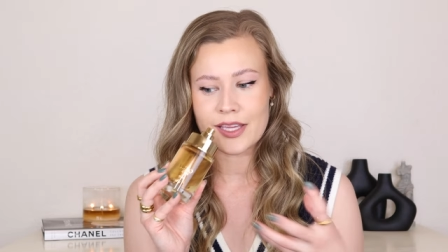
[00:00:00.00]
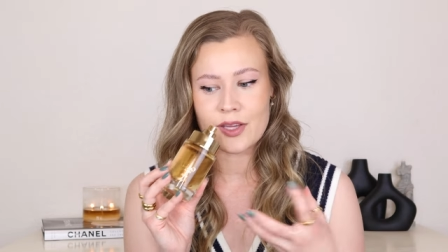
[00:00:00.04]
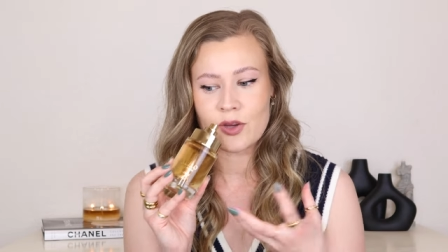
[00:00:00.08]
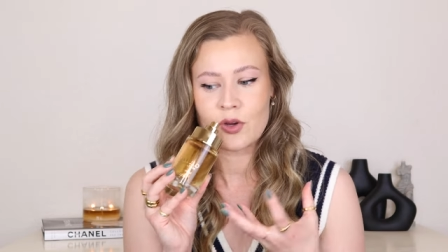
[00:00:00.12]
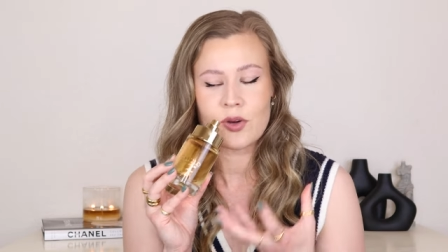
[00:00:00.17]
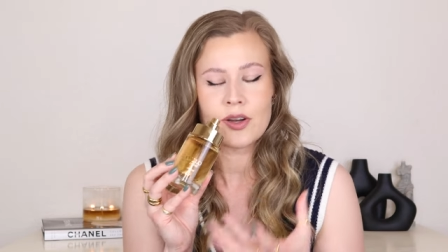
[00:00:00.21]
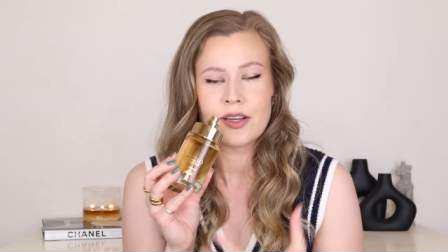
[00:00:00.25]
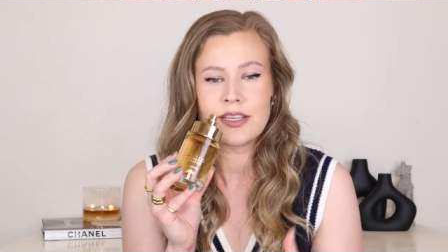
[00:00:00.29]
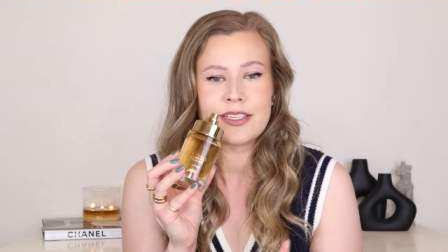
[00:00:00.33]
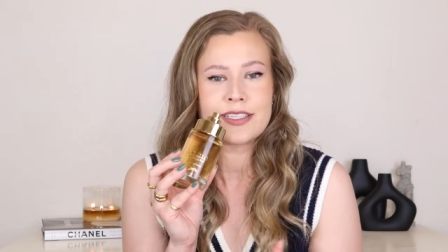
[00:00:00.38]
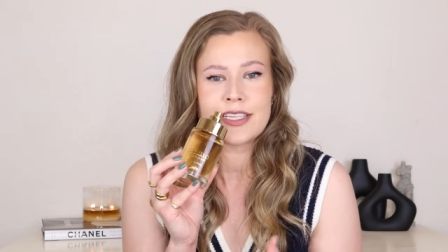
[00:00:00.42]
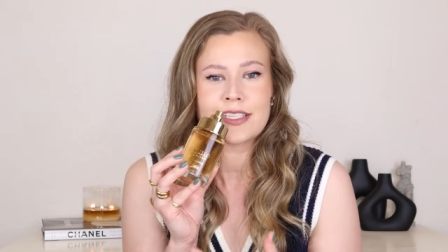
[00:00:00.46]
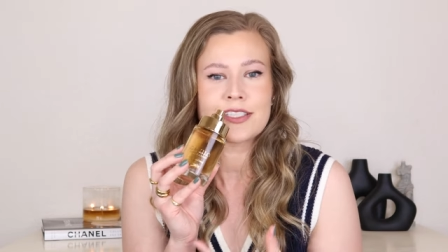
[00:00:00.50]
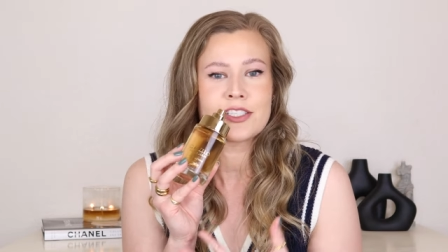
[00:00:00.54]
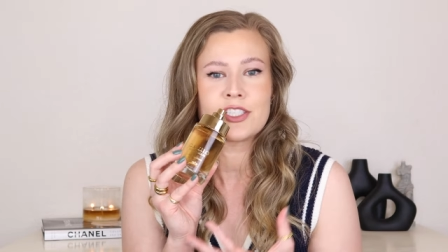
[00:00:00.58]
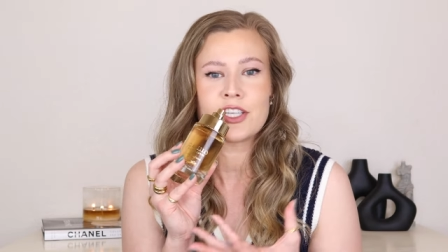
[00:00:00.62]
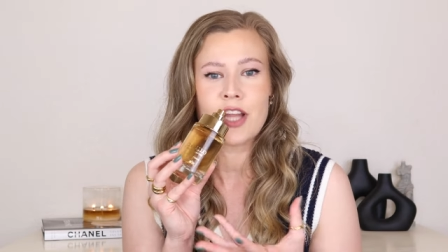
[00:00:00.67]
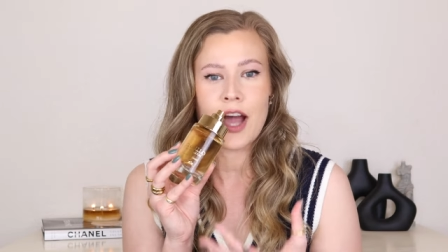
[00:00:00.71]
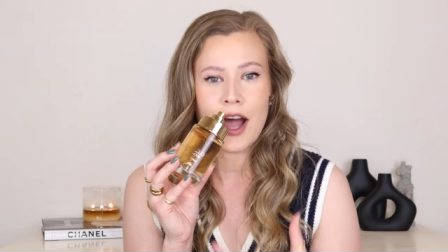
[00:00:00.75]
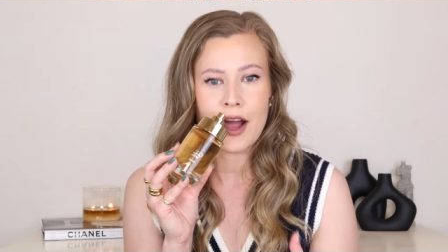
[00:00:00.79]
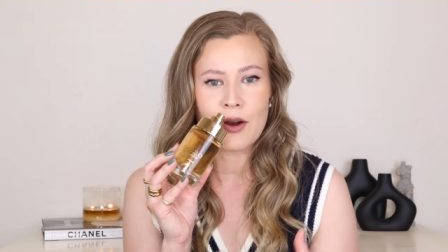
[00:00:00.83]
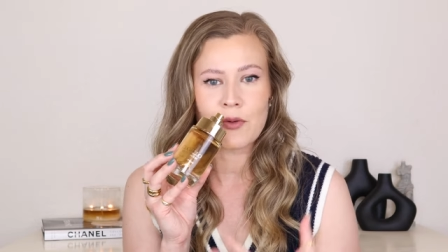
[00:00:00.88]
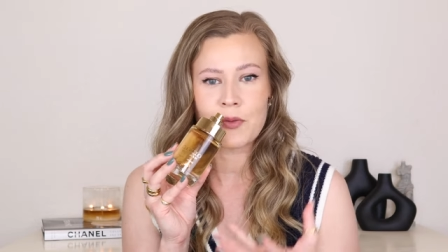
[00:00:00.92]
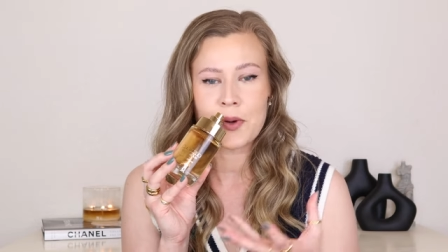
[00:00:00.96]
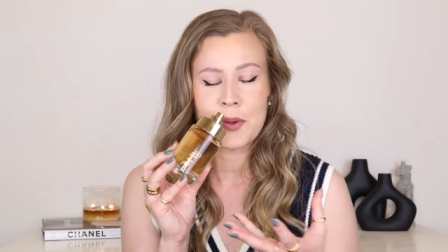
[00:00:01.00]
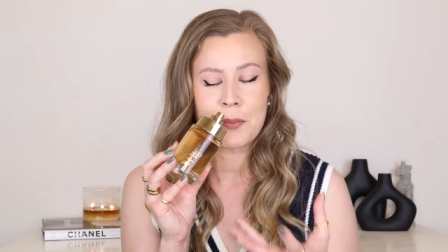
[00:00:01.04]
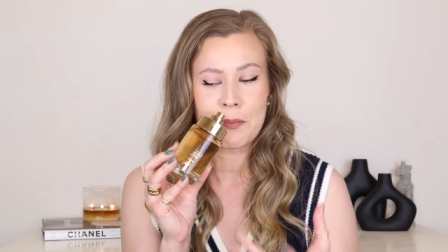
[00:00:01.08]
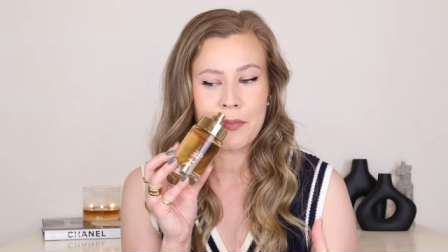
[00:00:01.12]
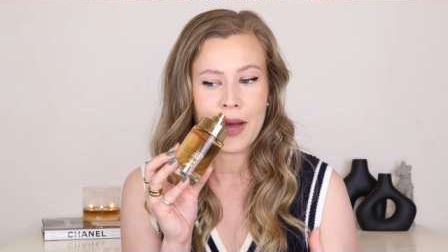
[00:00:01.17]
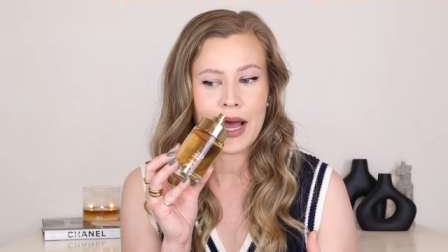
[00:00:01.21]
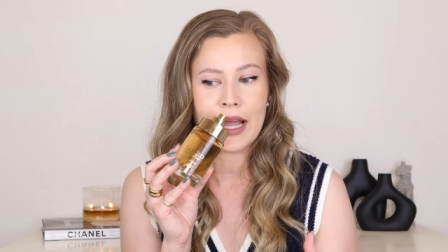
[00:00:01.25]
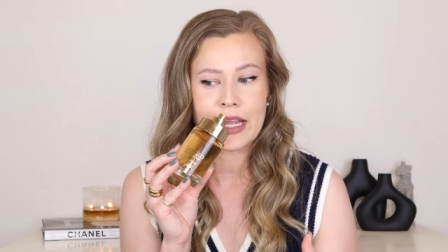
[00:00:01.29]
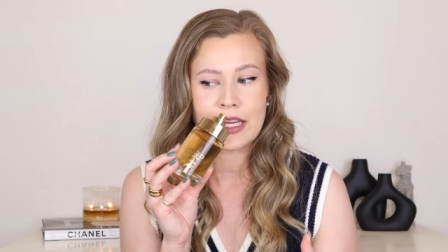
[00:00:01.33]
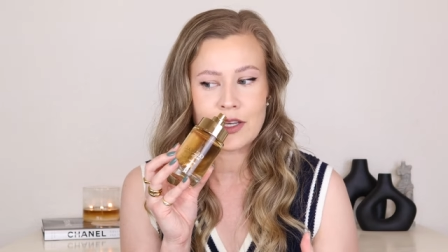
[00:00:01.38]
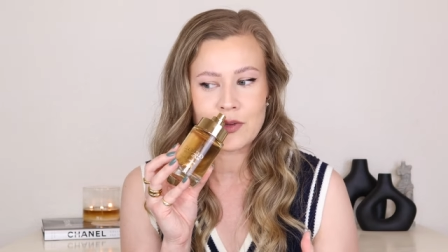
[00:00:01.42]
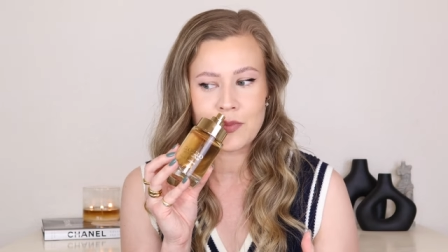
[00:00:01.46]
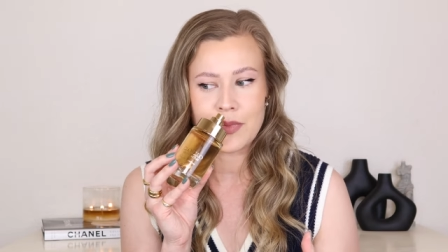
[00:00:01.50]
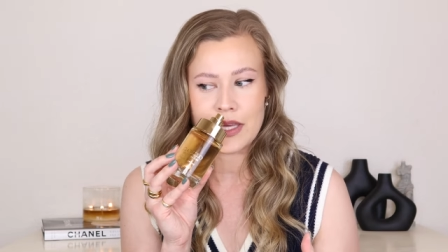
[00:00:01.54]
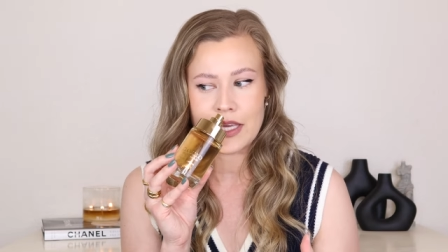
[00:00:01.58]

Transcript: It, it does not remind